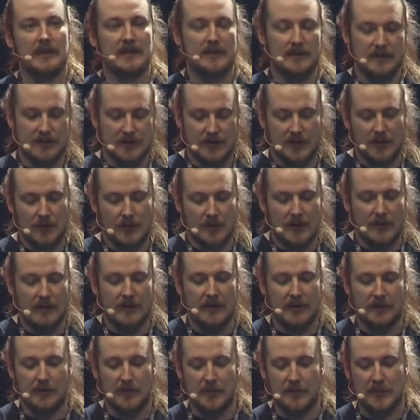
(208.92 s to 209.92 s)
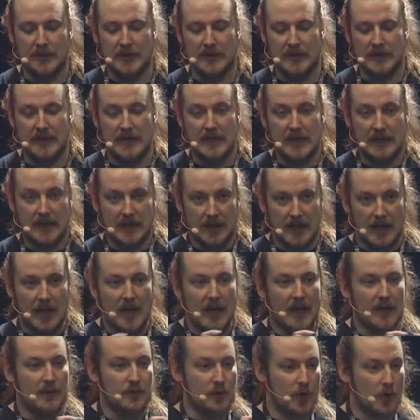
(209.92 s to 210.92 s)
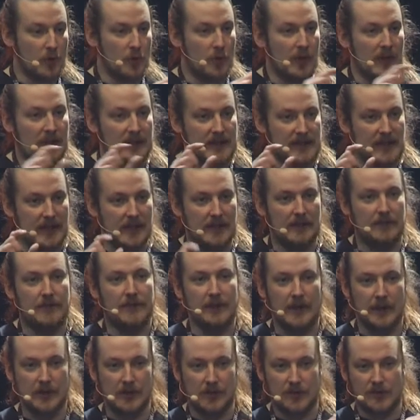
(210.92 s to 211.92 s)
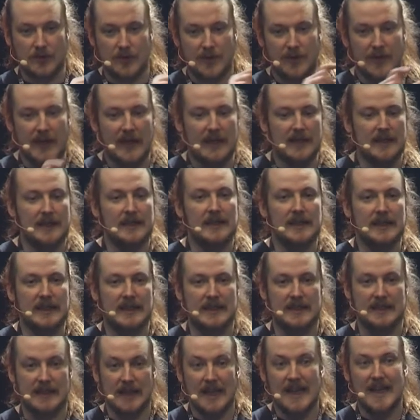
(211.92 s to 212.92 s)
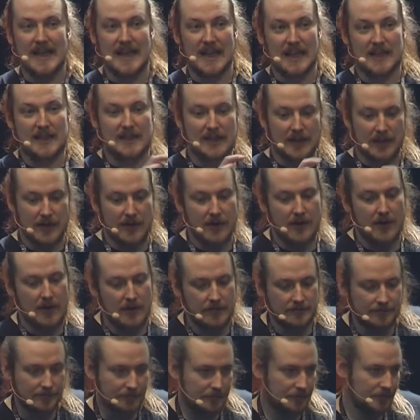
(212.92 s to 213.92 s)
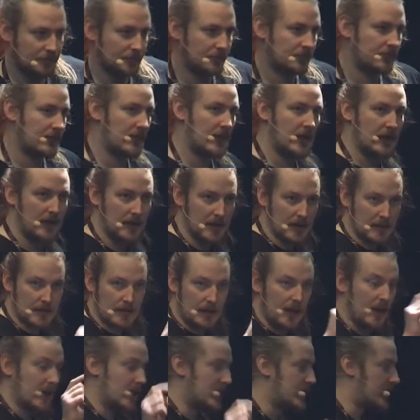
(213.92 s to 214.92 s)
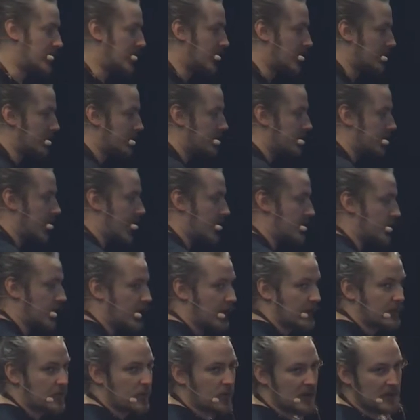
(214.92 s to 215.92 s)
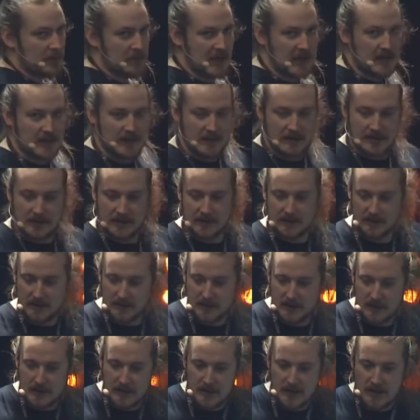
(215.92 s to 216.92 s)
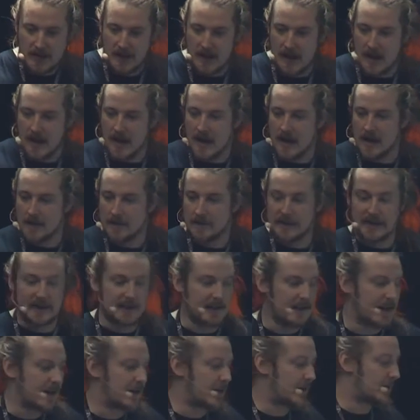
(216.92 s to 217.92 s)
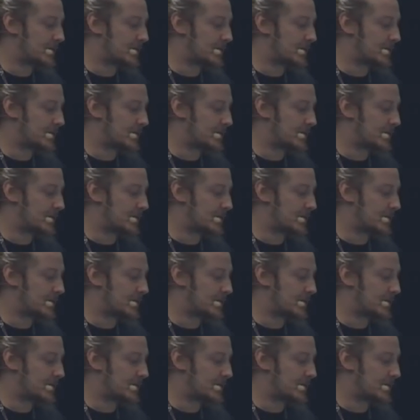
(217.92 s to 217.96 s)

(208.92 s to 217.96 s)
so unencrypted, Chrome will tell the user that it's not secure. And it's actually quite big indicator.